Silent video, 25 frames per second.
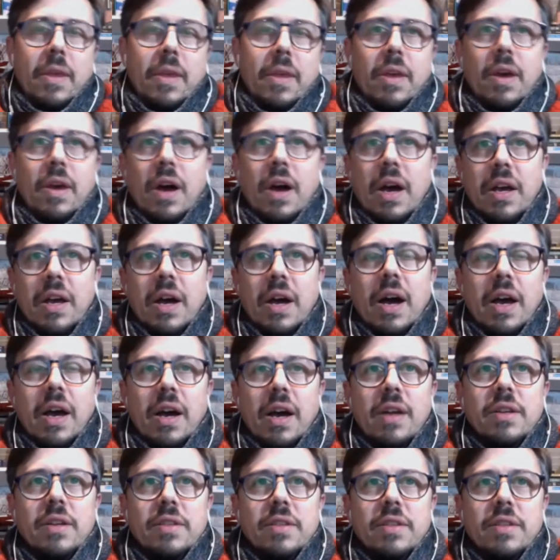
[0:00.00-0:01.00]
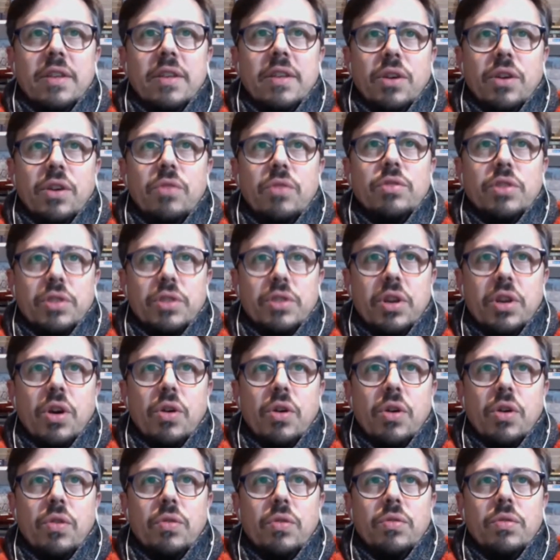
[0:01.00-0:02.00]
I honestly don't
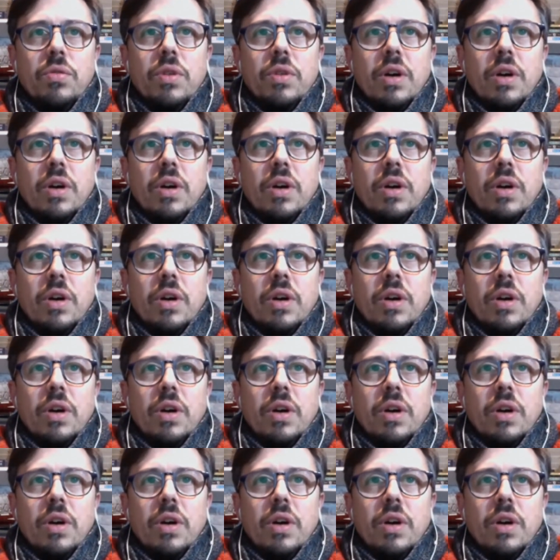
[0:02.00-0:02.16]
know.